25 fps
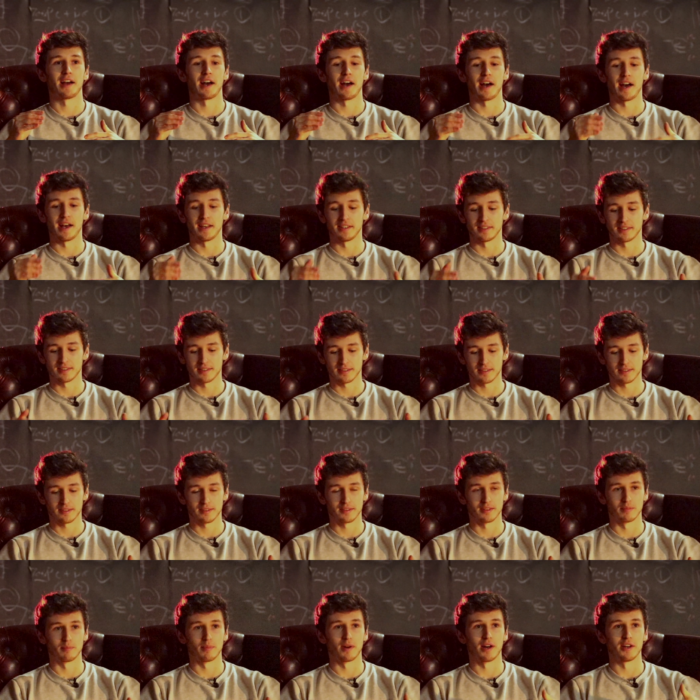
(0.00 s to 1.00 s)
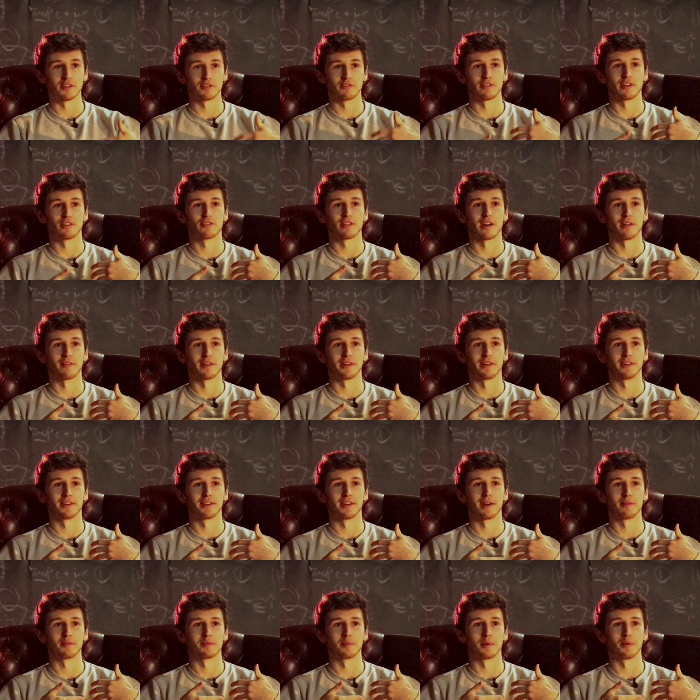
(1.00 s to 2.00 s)
as the bar's already traveling
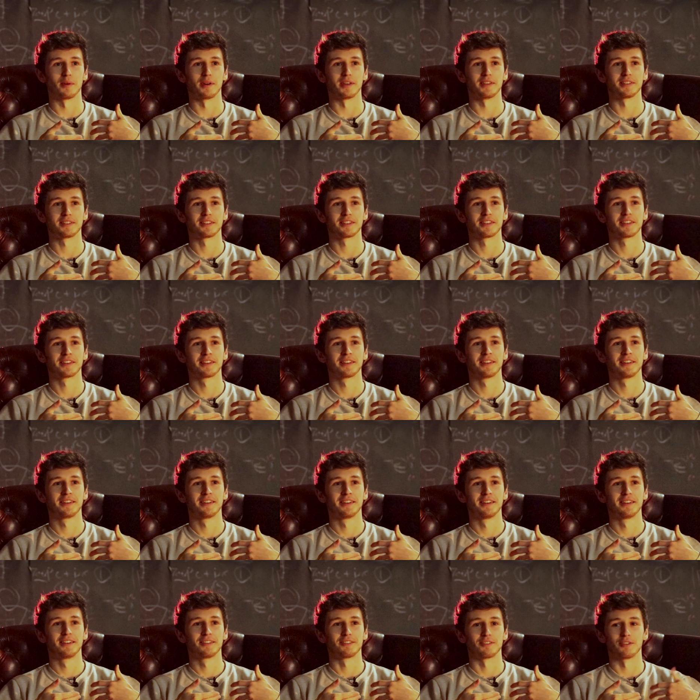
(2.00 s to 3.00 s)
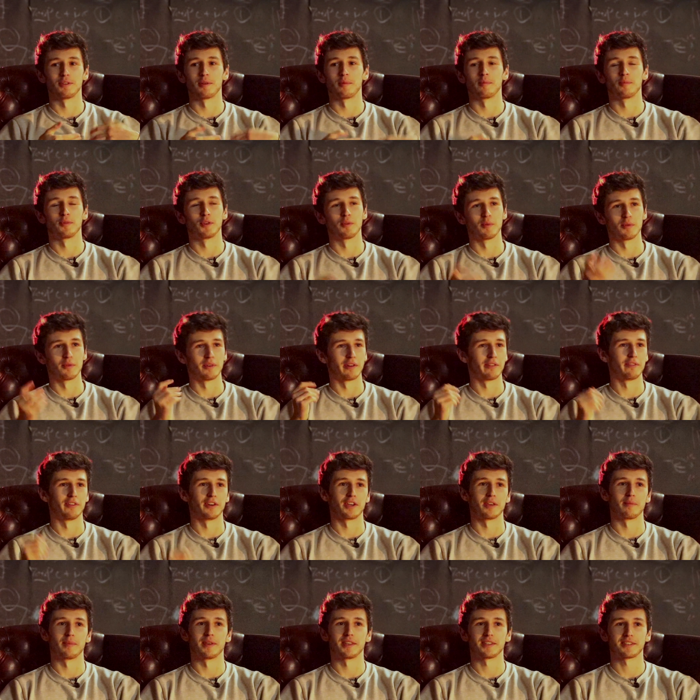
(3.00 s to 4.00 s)
up to my waist. So no wonder I
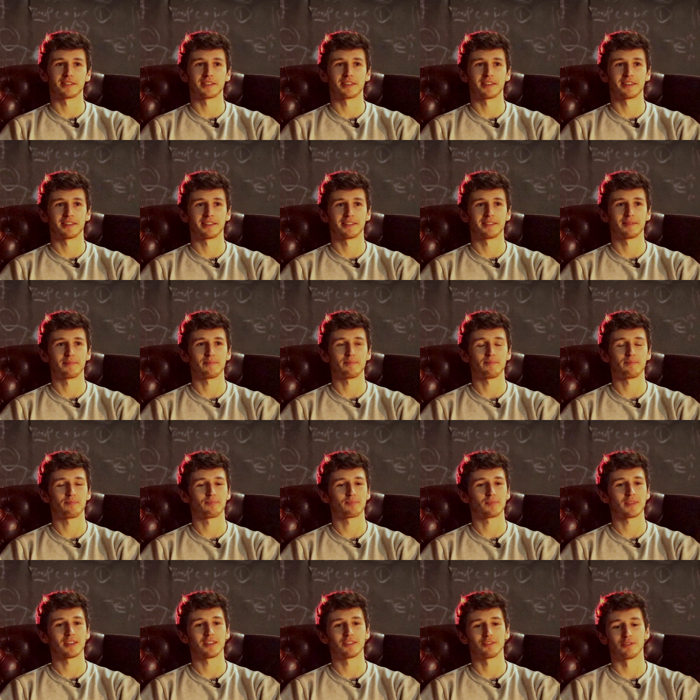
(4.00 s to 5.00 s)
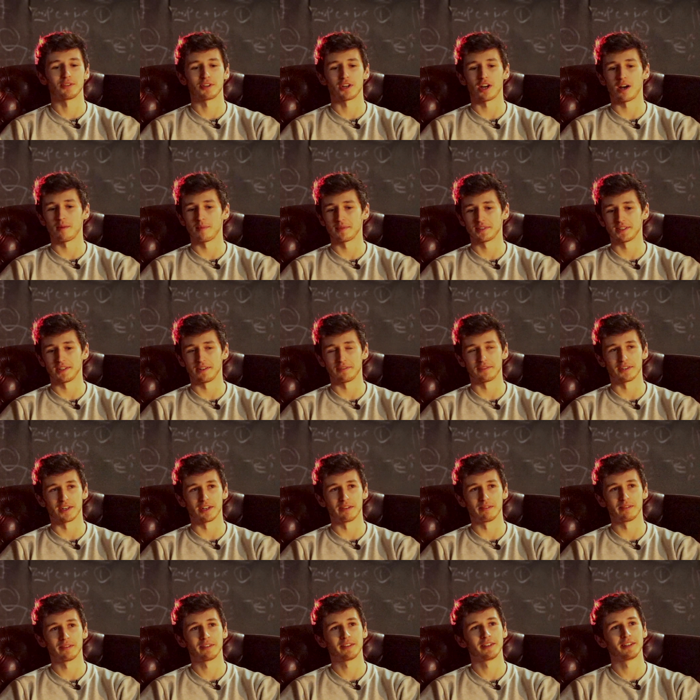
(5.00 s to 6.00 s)
fucking missed. So I calm myself
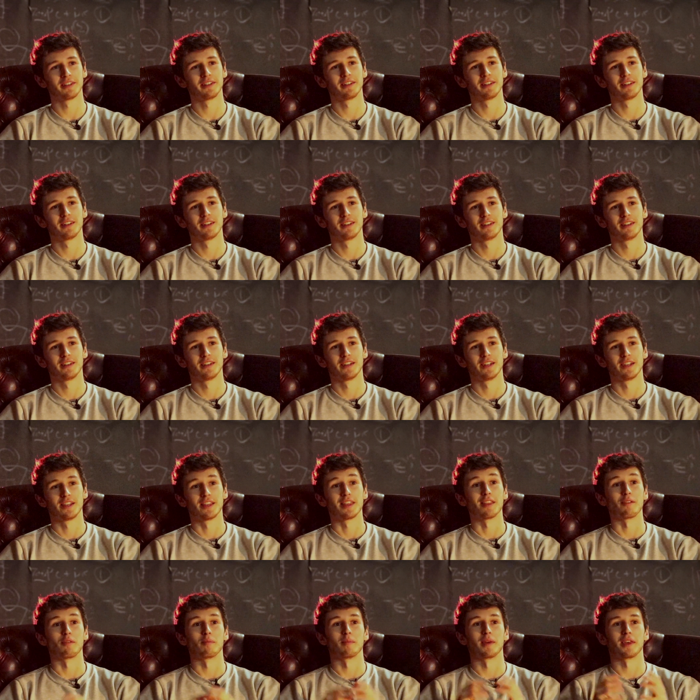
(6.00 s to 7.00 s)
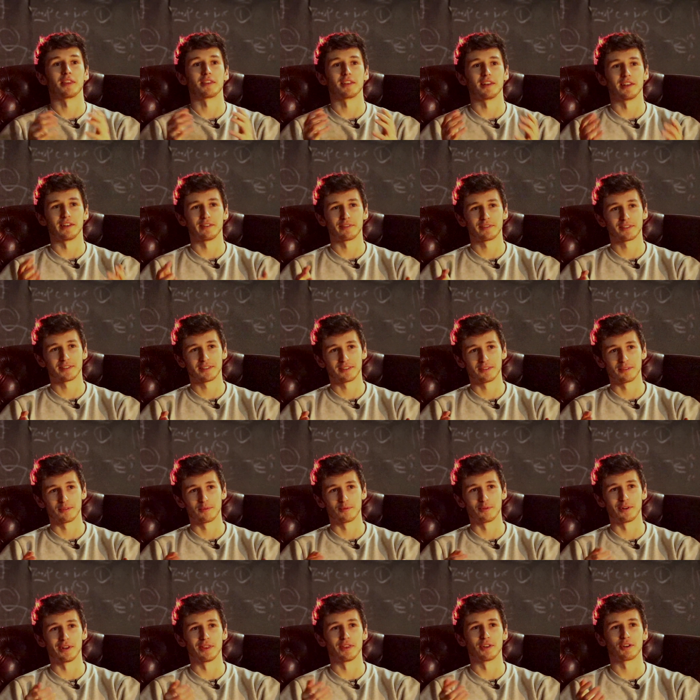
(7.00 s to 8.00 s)
down, then we make the lift.
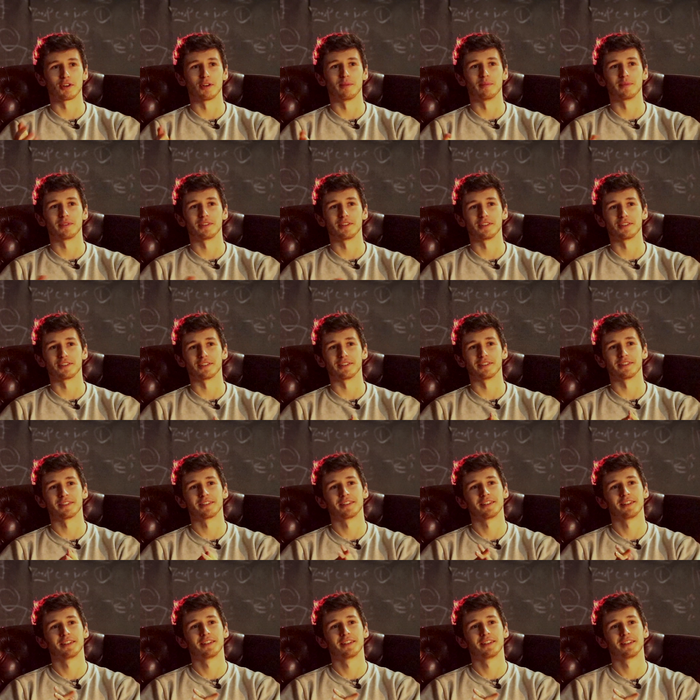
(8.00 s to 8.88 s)
We're in the competition.